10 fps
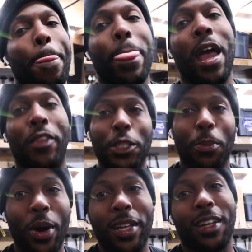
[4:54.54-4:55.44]
At this
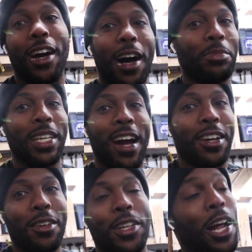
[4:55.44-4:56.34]
point, I'm
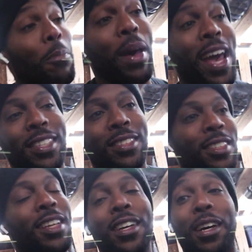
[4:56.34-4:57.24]
tired of it. I'm past
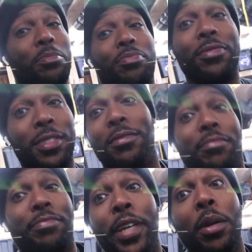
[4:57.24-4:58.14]
it. I'm
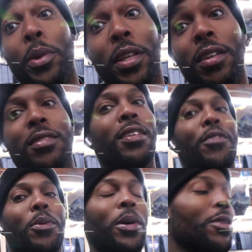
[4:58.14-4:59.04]
done with it, if
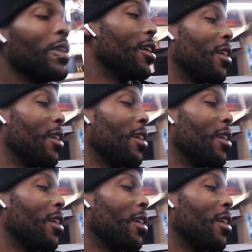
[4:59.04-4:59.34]
you will.